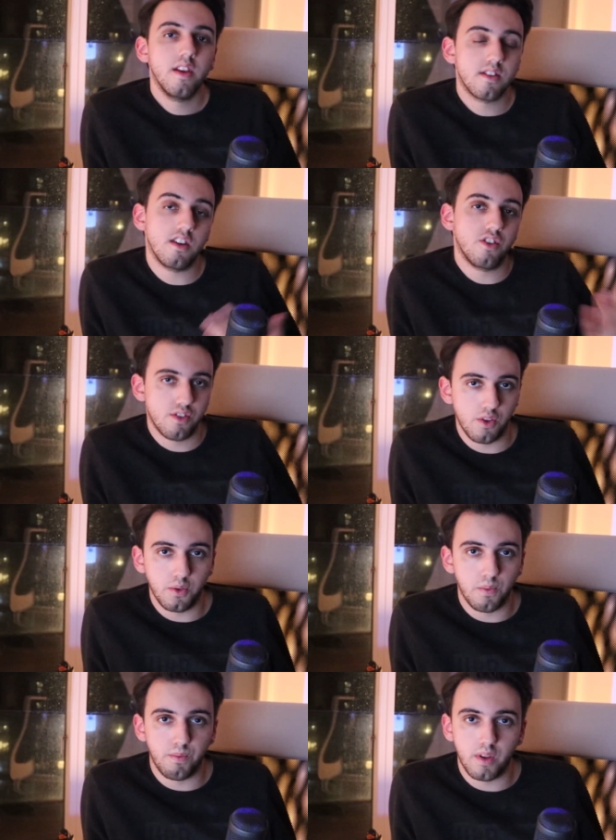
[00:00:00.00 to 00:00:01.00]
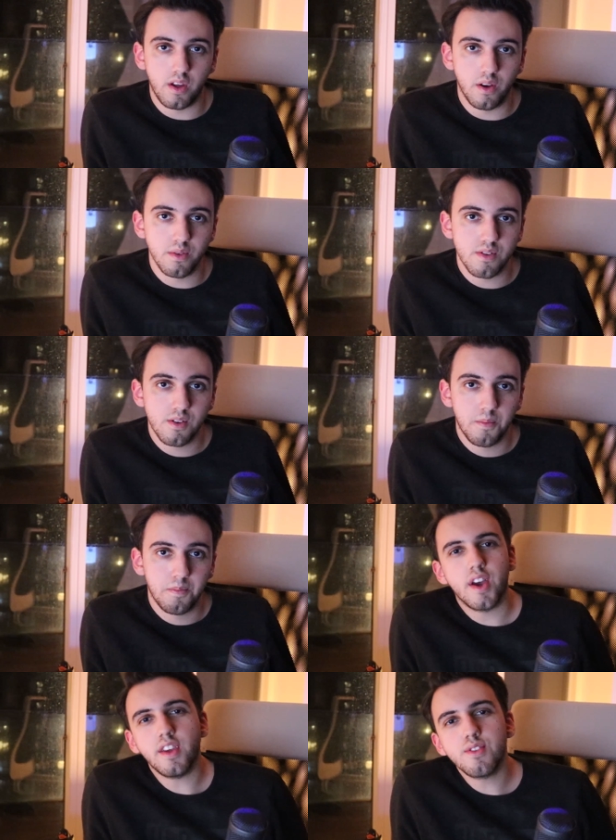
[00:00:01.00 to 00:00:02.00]
such as YouTube videos.
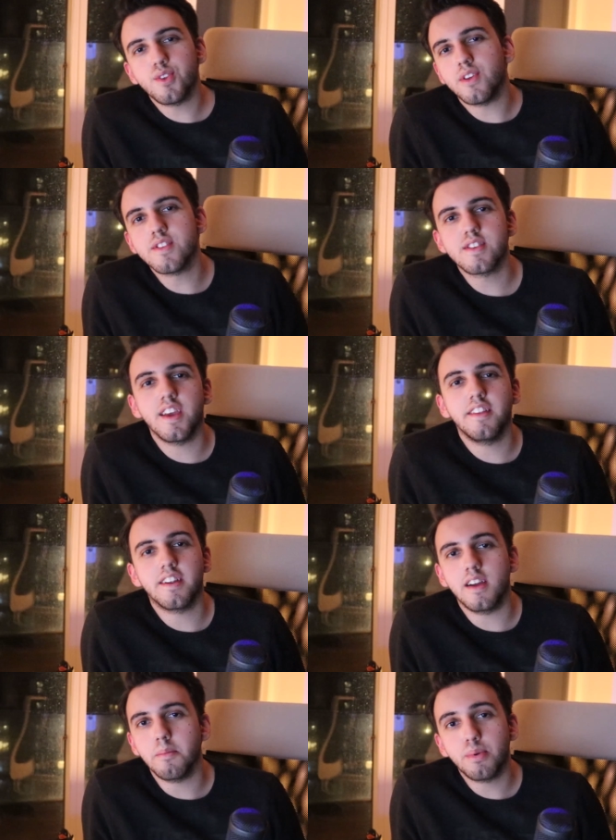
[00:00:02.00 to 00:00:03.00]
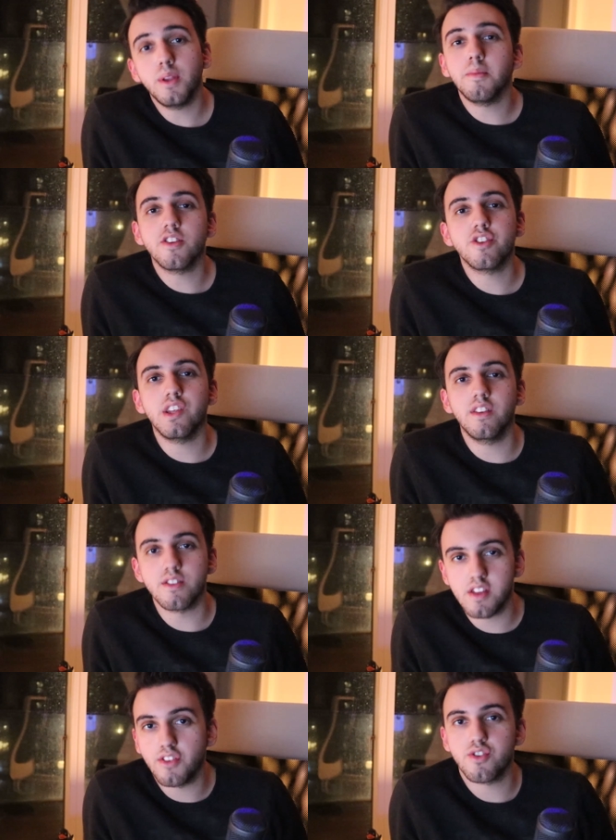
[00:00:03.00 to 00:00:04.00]
So I guess you can say that I'm pretty much in the
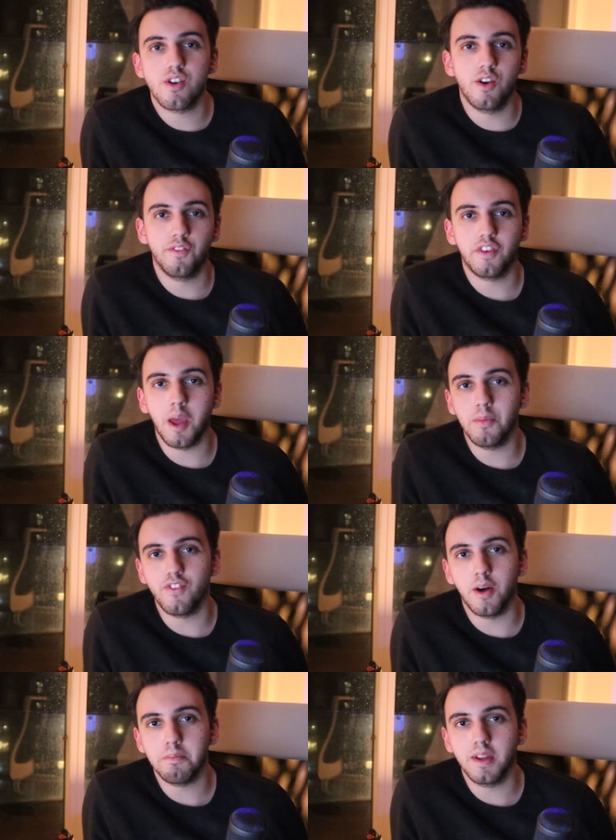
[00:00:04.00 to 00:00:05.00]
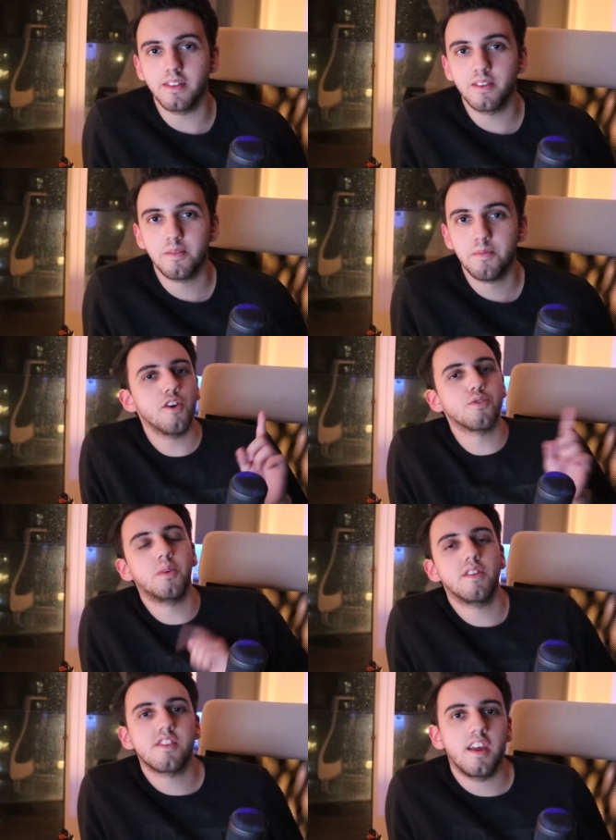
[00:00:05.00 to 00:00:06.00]
center of game development. I also
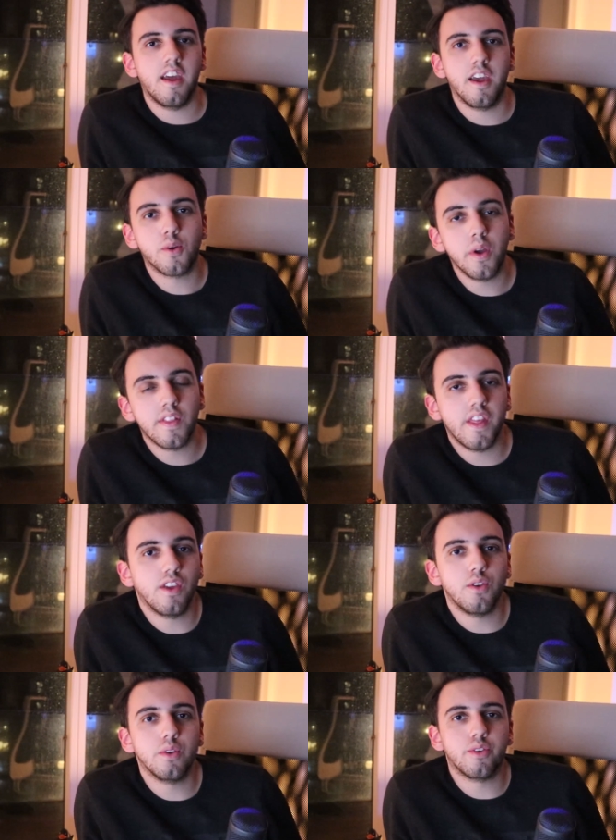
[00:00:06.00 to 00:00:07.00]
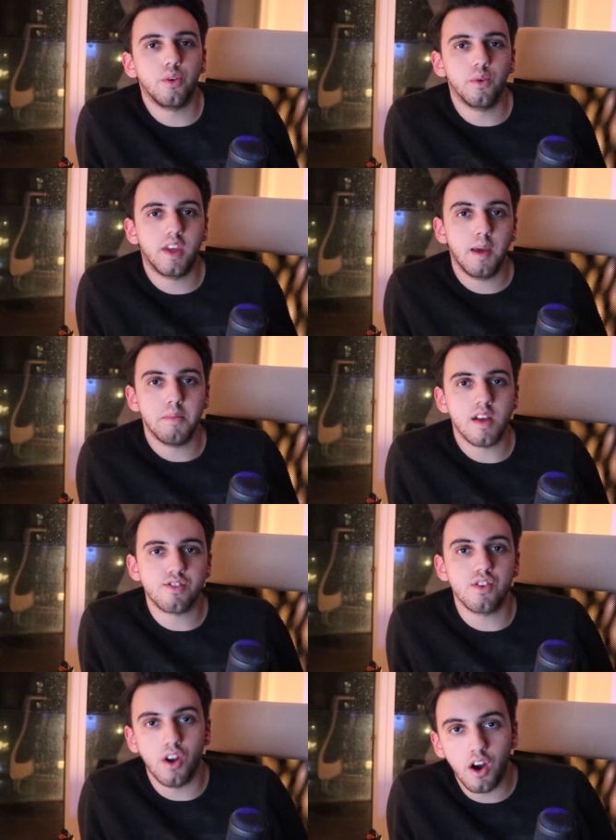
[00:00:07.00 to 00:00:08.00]
want to say a quick thank you to Game
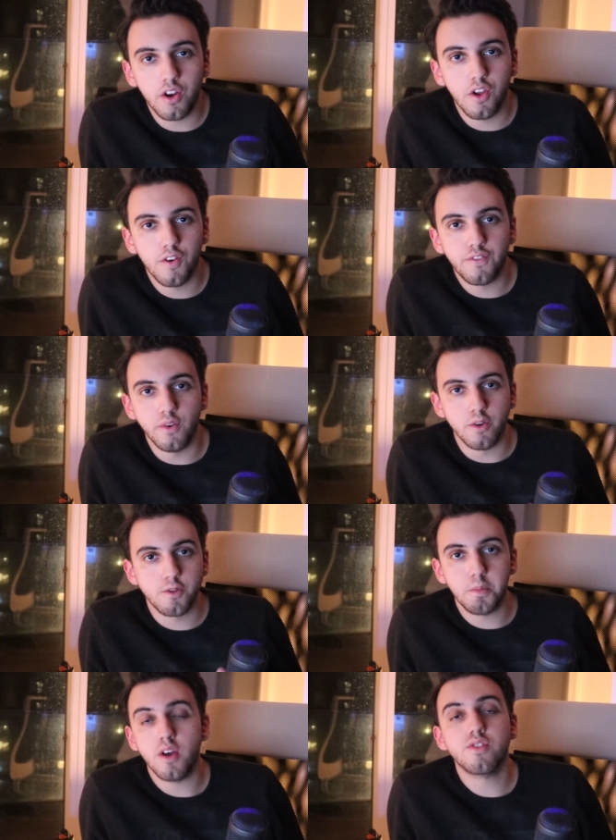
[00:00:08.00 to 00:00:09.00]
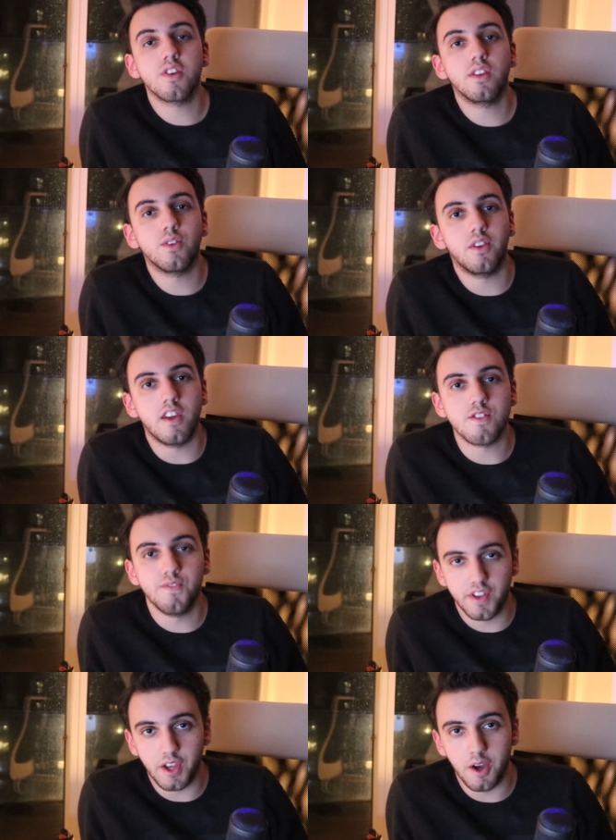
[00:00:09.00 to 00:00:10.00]
Master Audio for sponsoring today's
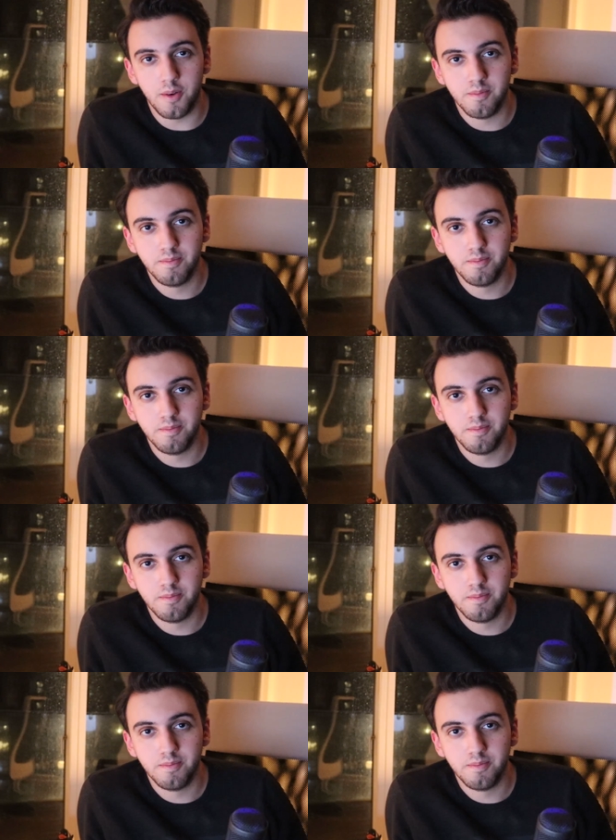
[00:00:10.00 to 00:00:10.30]
video.